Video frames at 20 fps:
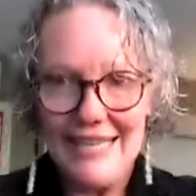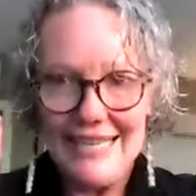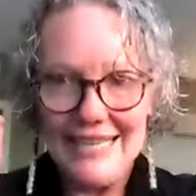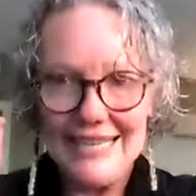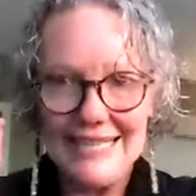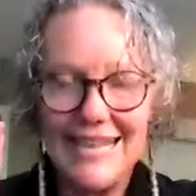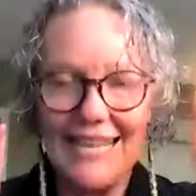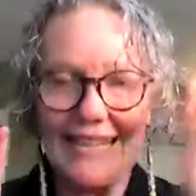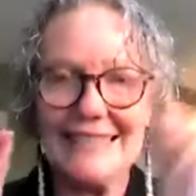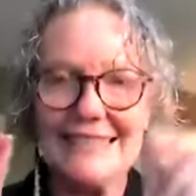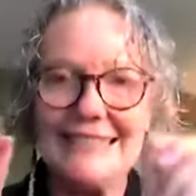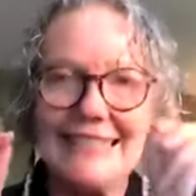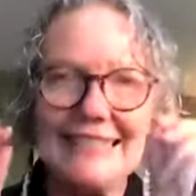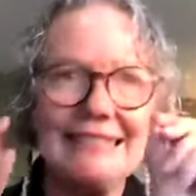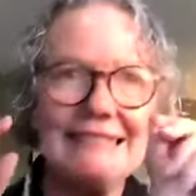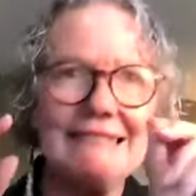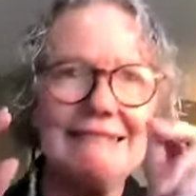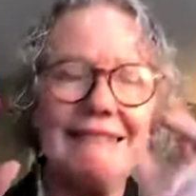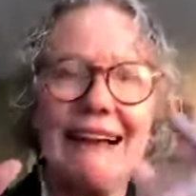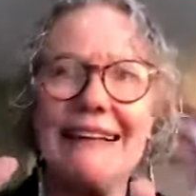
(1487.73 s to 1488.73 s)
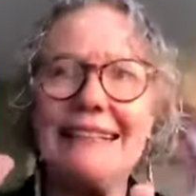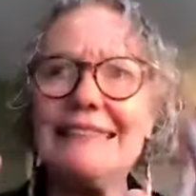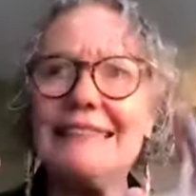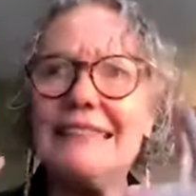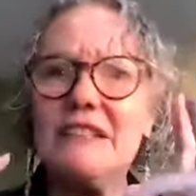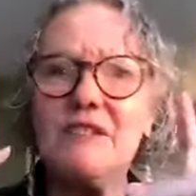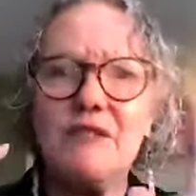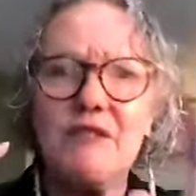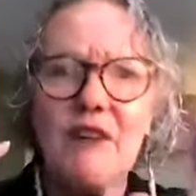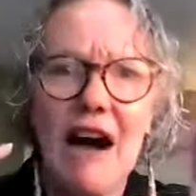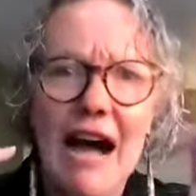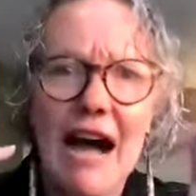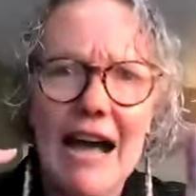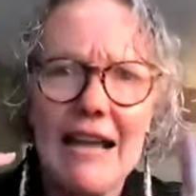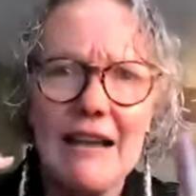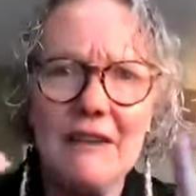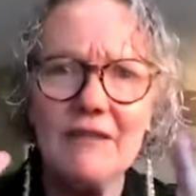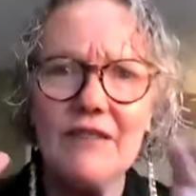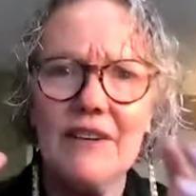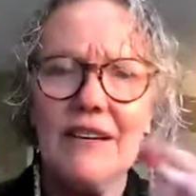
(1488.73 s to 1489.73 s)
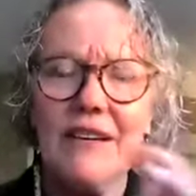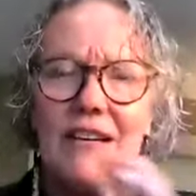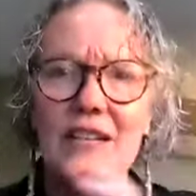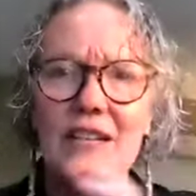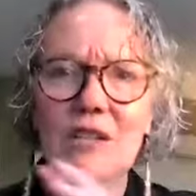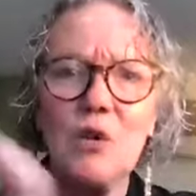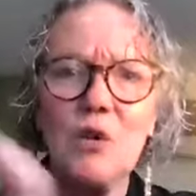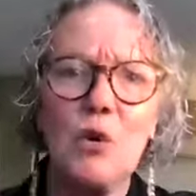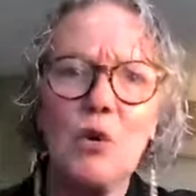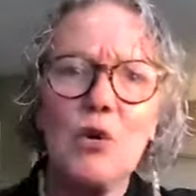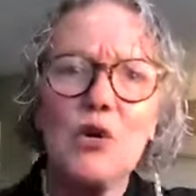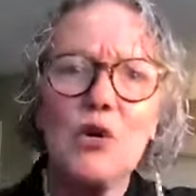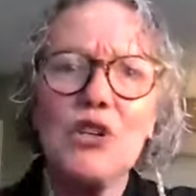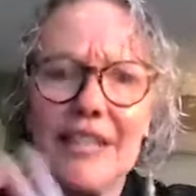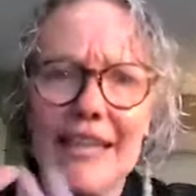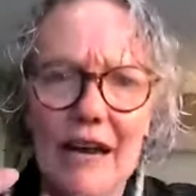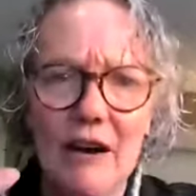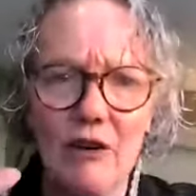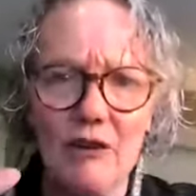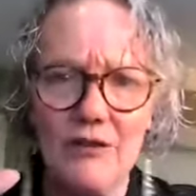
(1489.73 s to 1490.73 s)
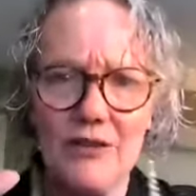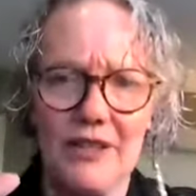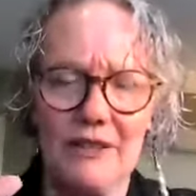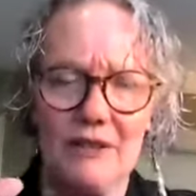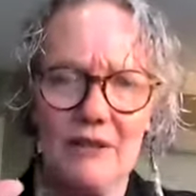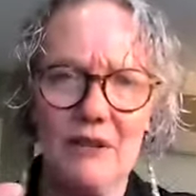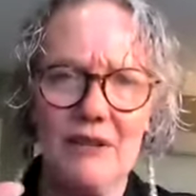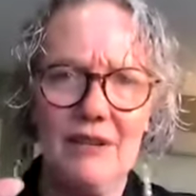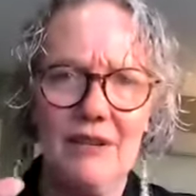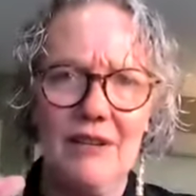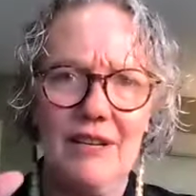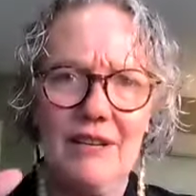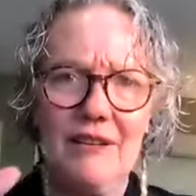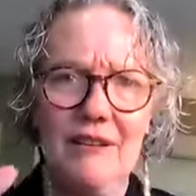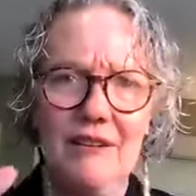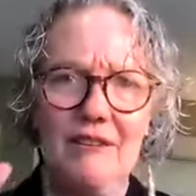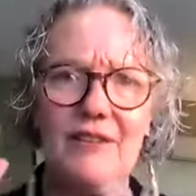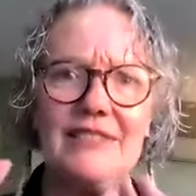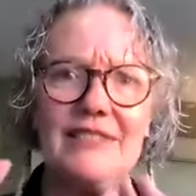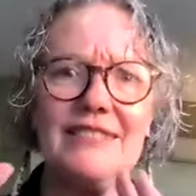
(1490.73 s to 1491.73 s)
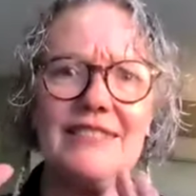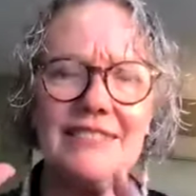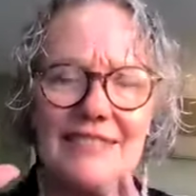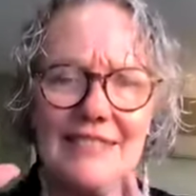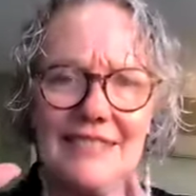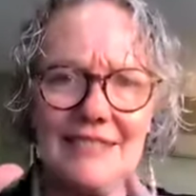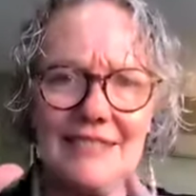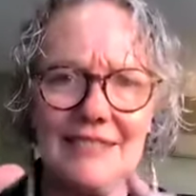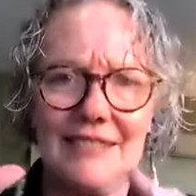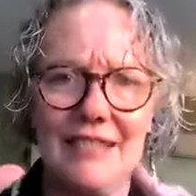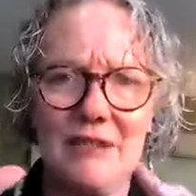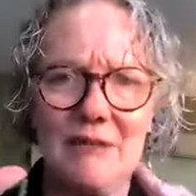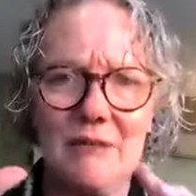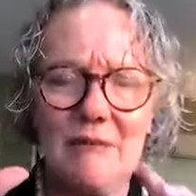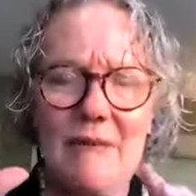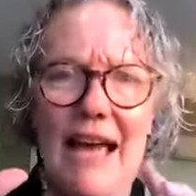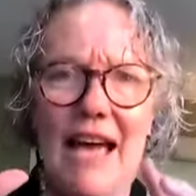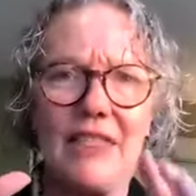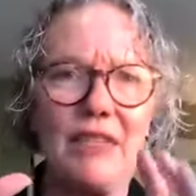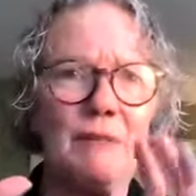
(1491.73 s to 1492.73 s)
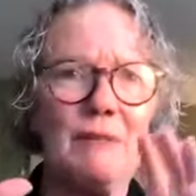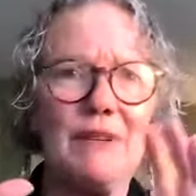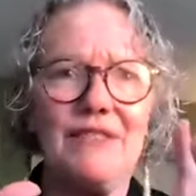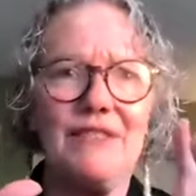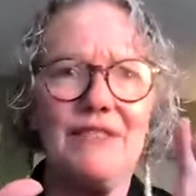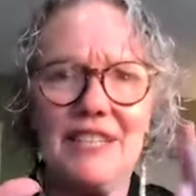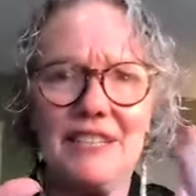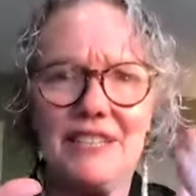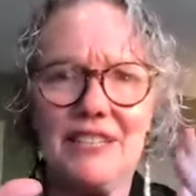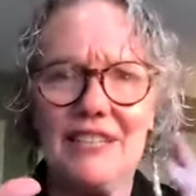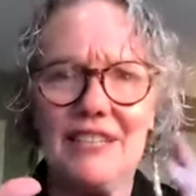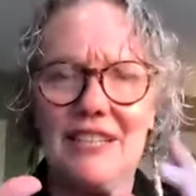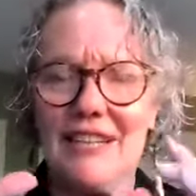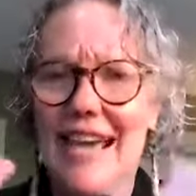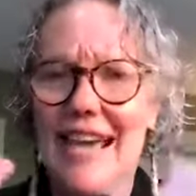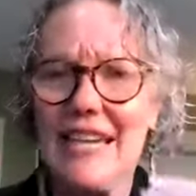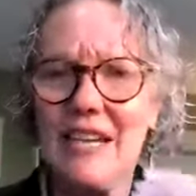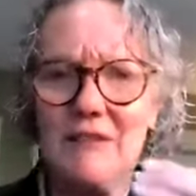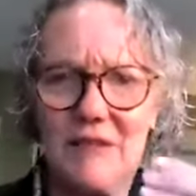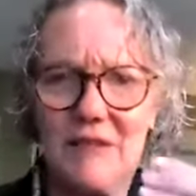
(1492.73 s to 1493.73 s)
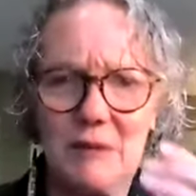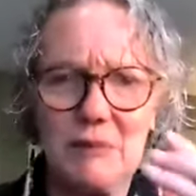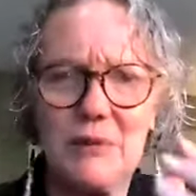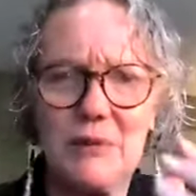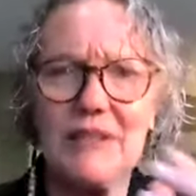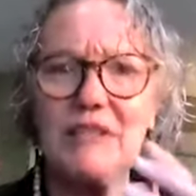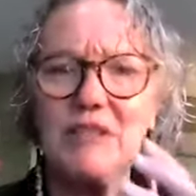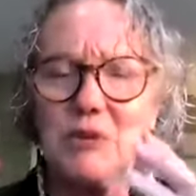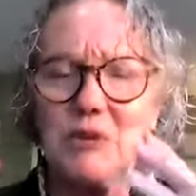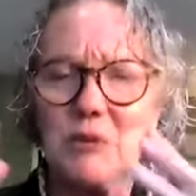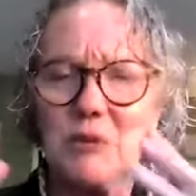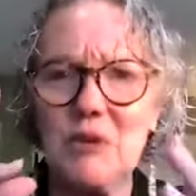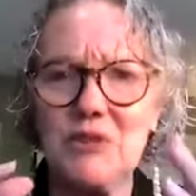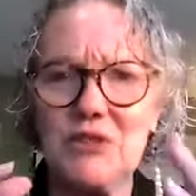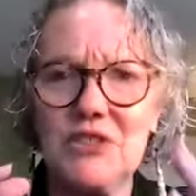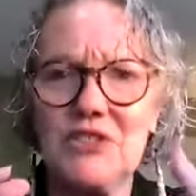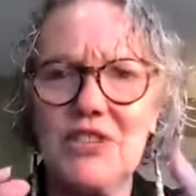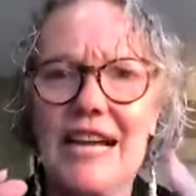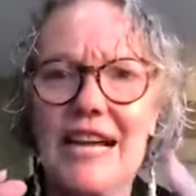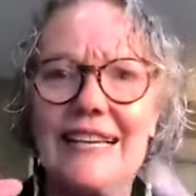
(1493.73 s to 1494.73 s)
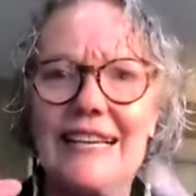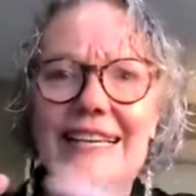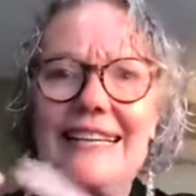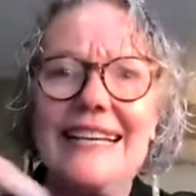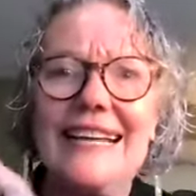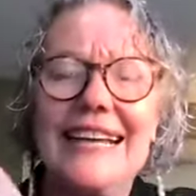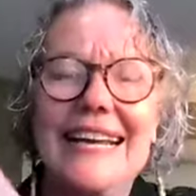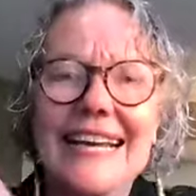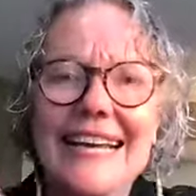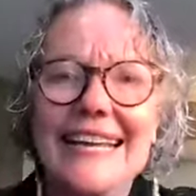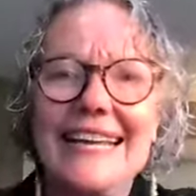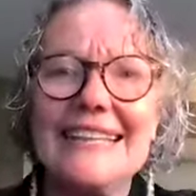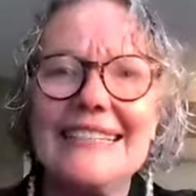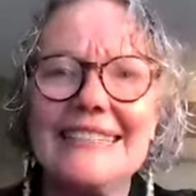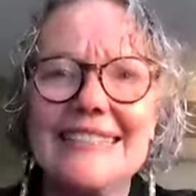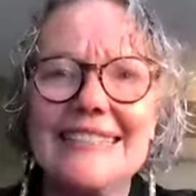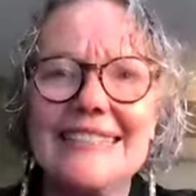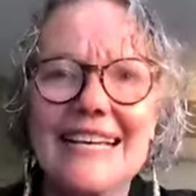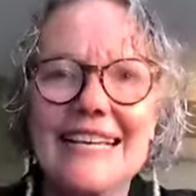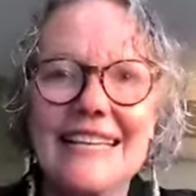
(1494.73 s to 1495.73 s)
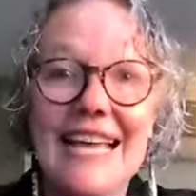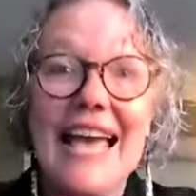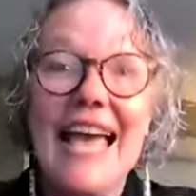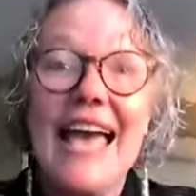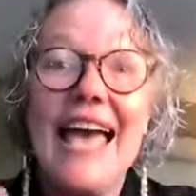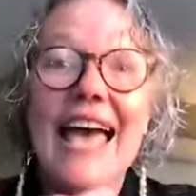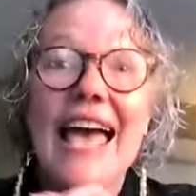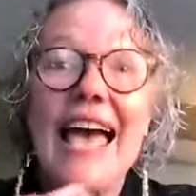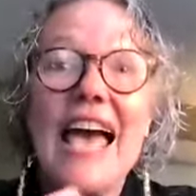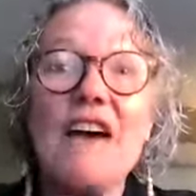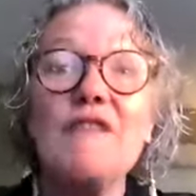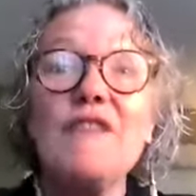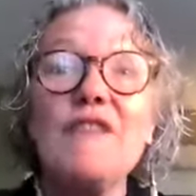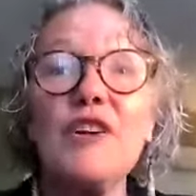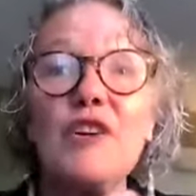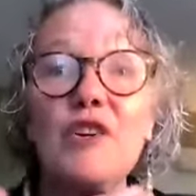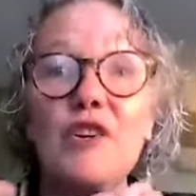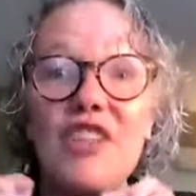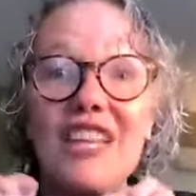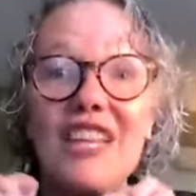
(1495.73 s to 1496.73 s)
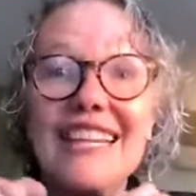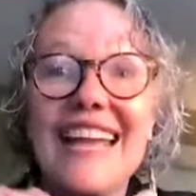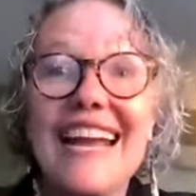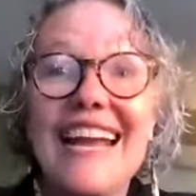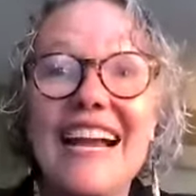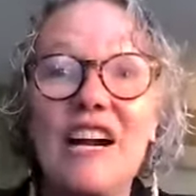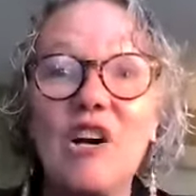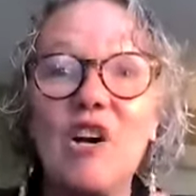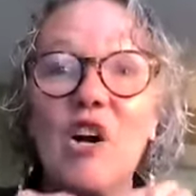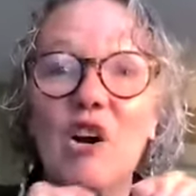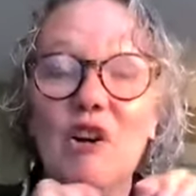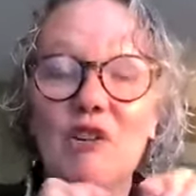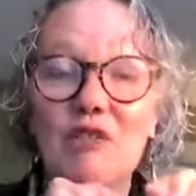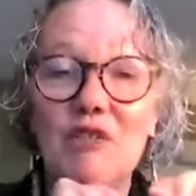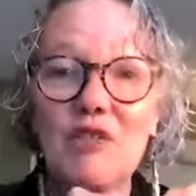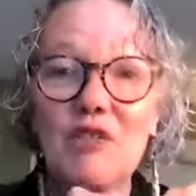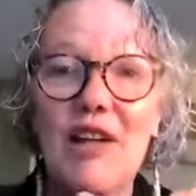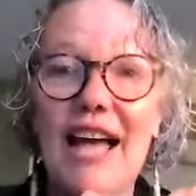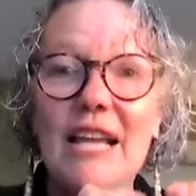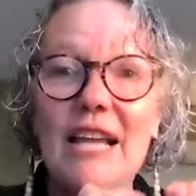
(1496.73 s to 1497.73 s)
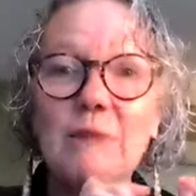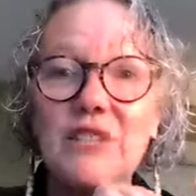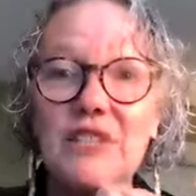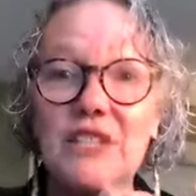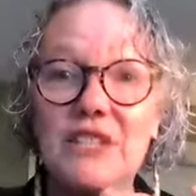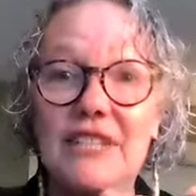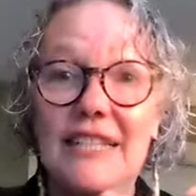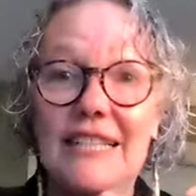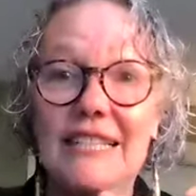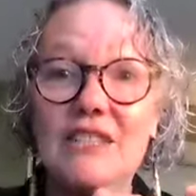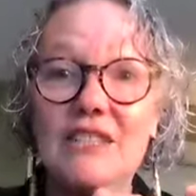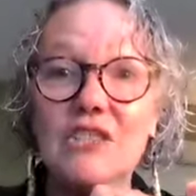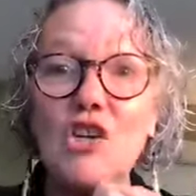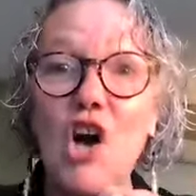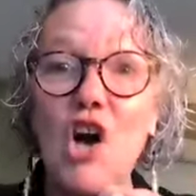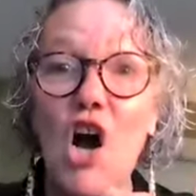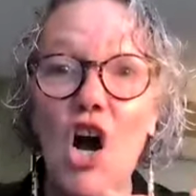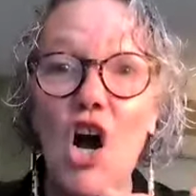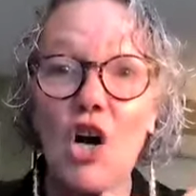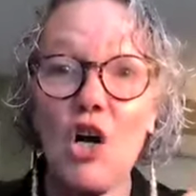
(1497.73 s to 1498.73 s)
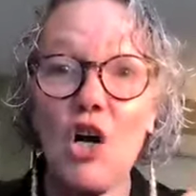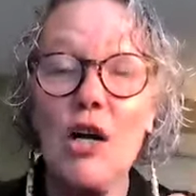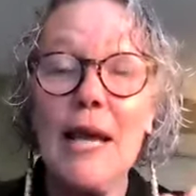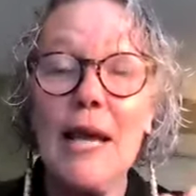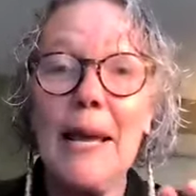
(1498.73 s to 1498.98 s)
In 1895, Lord Kelvin, physicist and mathematician and head of the British Royal Society, he said, heavier than air flying machines are